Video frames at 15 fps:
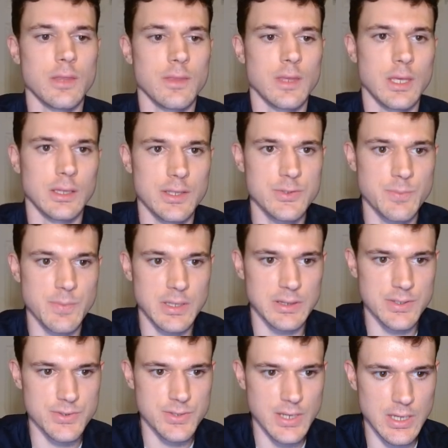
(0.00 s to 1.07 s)
And then let's
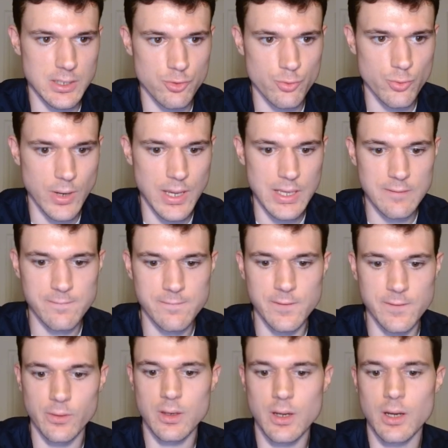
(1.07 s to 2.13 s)
make this a gray
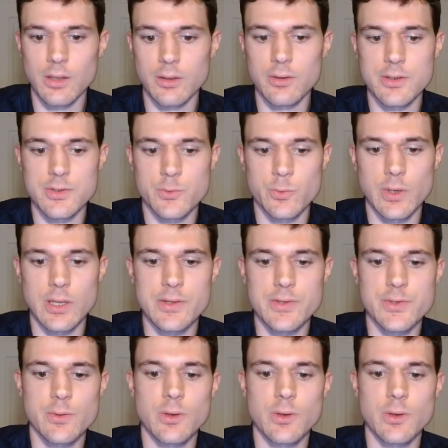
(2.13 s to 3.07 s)
fill color as well.